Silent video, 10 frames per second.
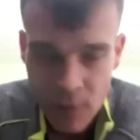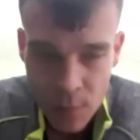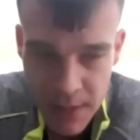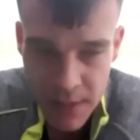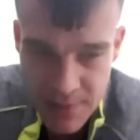
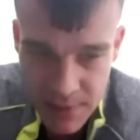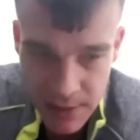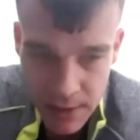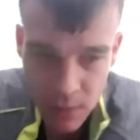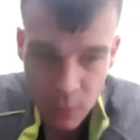so easy to
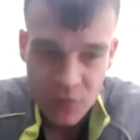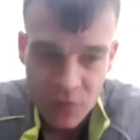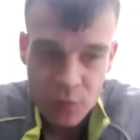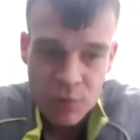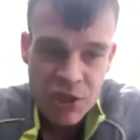use
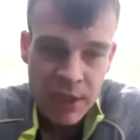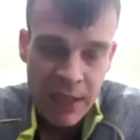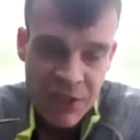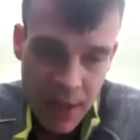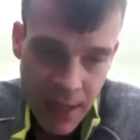once you
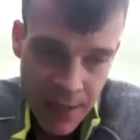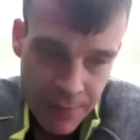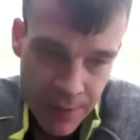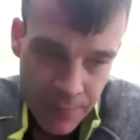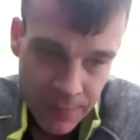get your head
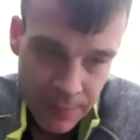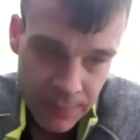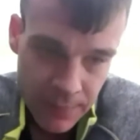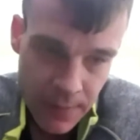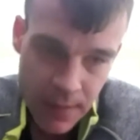around it.
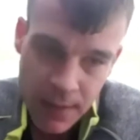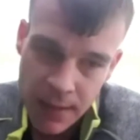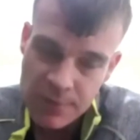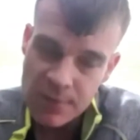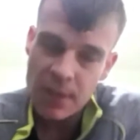And there's a